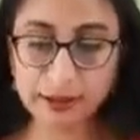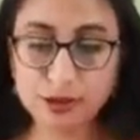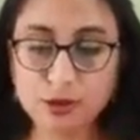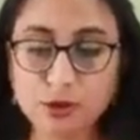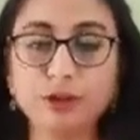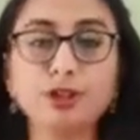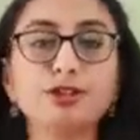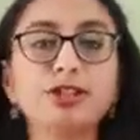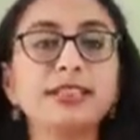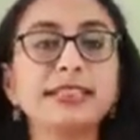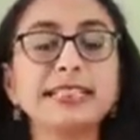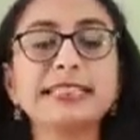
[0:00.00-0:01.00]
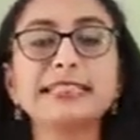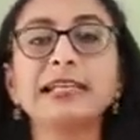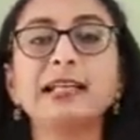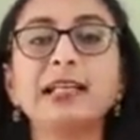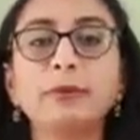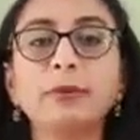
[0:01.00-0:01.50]
So we also discussed a
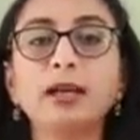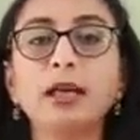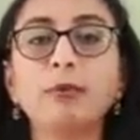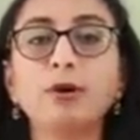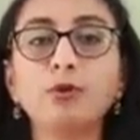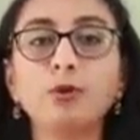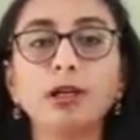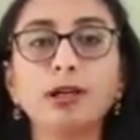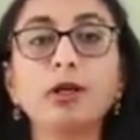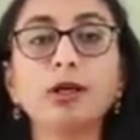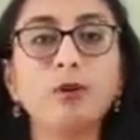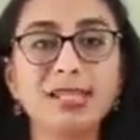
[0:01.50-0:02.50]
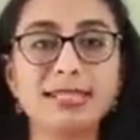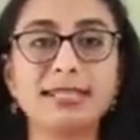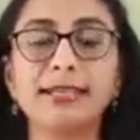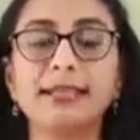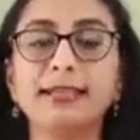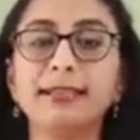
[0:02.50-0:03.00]
little bit about what are
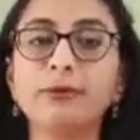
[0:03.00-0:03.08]
twins.